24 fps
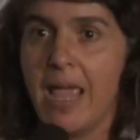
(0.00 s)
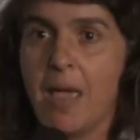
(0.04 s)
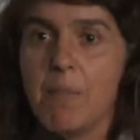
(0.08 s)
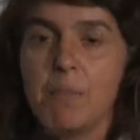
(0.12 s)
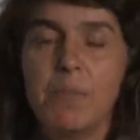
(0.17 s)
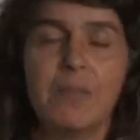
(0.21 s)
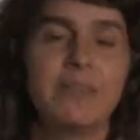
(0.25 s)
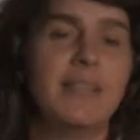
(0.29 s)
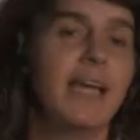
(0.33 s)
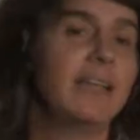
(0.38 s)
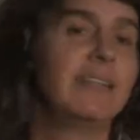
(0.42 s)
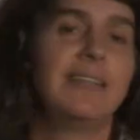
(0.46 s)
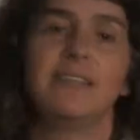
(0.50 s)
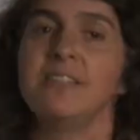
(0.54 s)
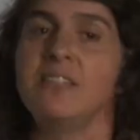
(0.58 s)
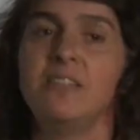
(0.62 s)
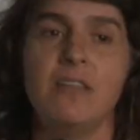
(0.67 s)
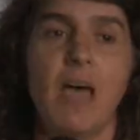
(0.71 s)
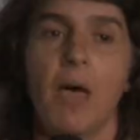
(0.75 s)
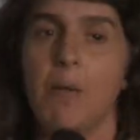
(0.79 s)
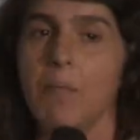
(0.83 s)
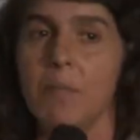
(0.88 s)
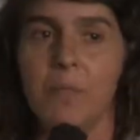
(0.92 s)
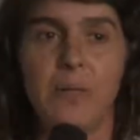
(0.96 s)
But that does
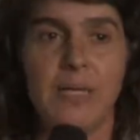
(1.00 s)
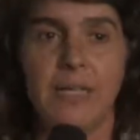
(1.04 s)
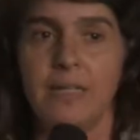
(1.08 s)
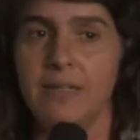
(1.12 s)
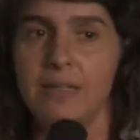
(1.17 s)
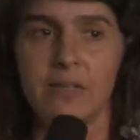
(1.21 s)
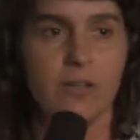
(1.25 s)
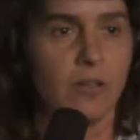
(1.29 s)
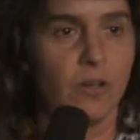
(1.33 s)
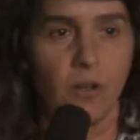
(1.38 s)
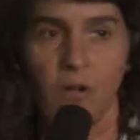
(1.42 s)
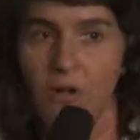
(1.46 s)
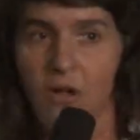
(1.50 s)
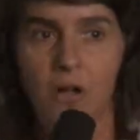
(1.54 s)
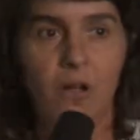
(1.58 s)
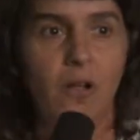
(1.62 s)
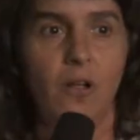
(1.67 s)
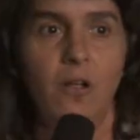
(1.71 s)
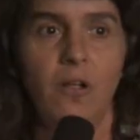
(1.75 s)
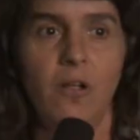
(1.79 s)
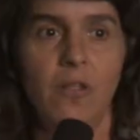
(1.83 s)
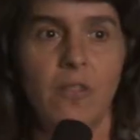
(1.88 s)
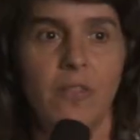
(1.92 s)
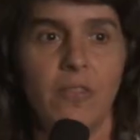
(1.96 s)
not mean at
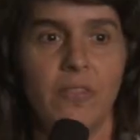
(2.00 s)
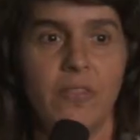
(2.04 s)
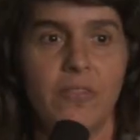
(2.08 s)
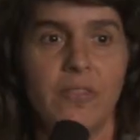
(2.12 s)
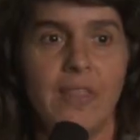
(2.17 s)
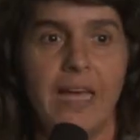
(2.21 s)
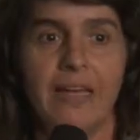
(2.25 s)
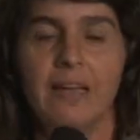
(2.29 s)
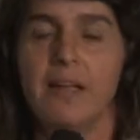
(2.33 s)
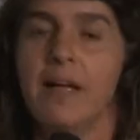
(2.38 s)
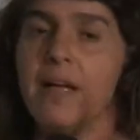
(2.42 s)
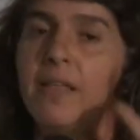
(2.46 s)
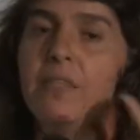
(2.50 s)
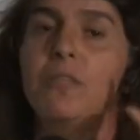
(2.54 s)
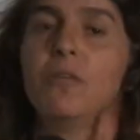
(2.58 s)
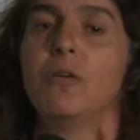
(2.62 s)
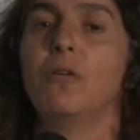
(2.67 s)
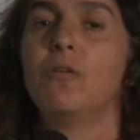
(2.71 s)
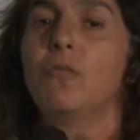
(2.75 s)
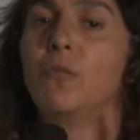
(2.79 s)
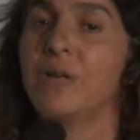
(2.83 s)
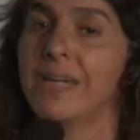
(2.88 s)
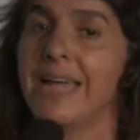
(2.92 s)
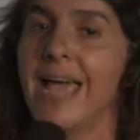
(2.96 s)
all that other
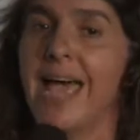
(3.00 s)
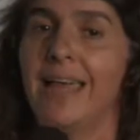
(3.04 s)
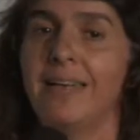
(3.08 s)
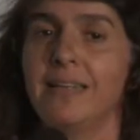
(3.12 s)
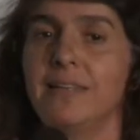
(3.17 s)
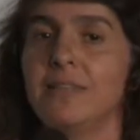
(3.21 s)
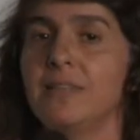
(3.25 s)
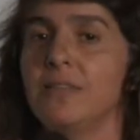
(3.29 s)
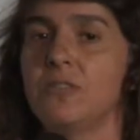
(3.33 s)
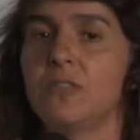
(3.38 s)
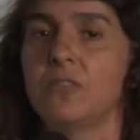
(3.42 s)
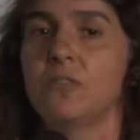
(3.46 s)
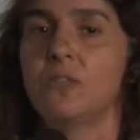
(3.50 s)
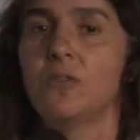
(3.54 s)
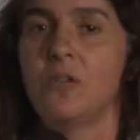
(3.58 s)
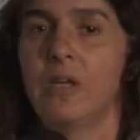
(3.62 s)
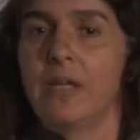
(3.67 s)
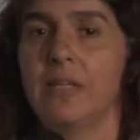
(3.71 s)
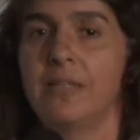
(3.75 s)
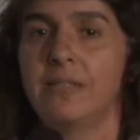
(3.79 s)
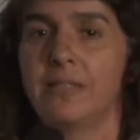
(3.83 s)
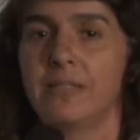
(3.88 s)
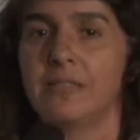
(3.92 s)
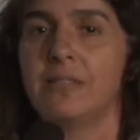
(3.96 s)
realities
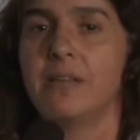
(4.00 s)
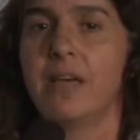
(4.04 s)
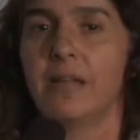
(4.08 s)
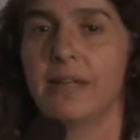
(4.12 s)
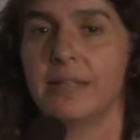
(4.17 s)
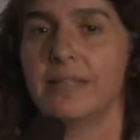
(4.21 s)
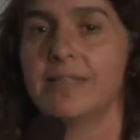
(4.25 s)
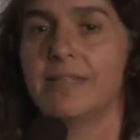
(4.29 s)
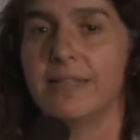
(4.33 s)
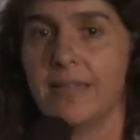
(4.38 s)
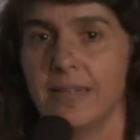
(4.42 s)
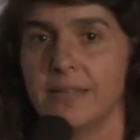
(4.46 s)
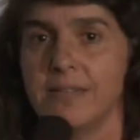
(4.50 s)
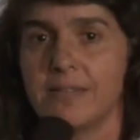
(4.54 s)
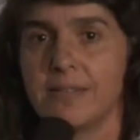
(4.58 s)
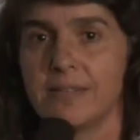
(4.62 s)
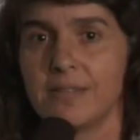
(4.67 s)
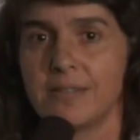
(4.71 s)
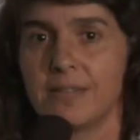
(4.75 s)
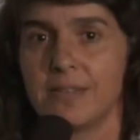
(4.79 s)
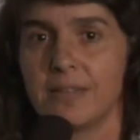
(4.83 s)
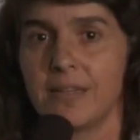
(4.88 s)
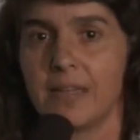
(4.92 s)
does not exist.